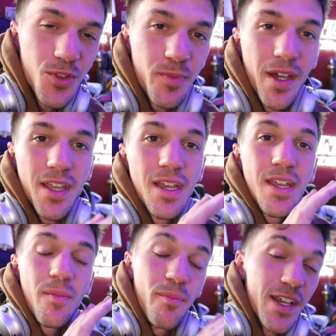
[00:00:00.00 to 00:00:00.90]
Went to my
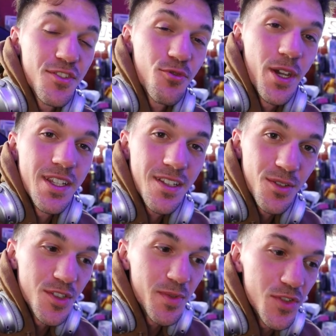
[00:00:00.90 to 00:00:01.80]
best friend
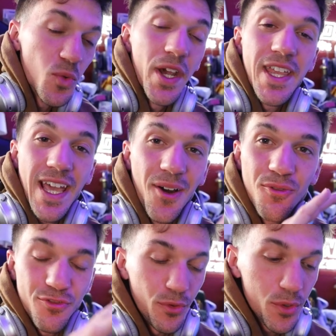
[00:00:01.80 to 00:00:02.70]
Clisby's wedding out
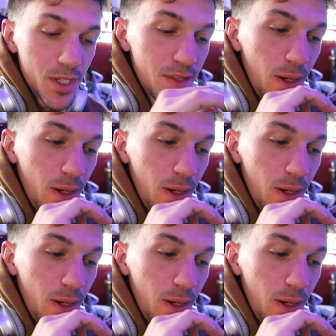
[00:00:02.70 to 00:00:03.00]
in Florida.